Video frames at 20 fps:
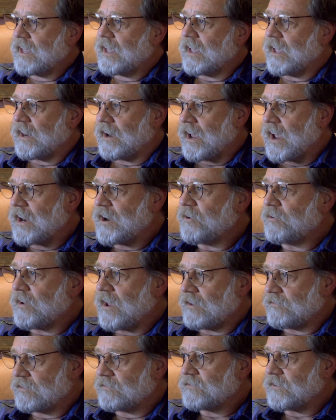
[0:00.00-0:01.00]
And I don't
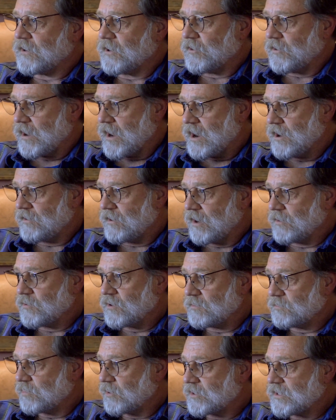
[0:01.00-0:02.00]
have it figured out. I
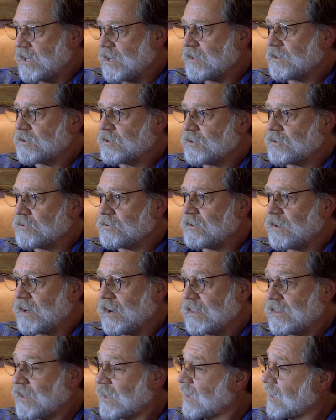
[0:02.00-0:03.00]
wouldn't pretend to. And
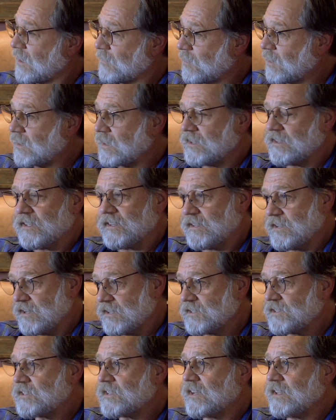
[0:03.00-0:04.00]
I think anybody that
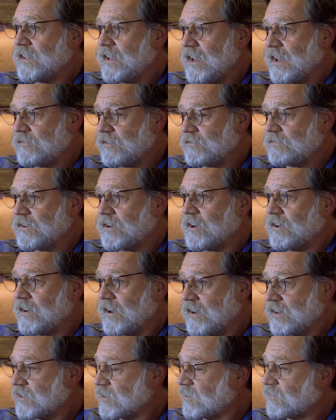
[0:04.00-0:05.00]
does say they have it figured
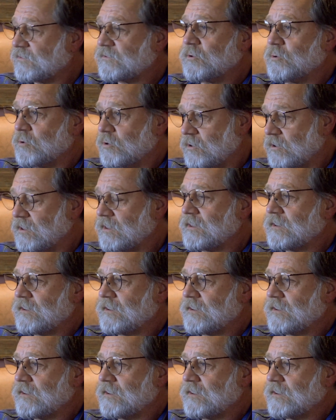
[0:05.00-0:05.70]
out is a fool.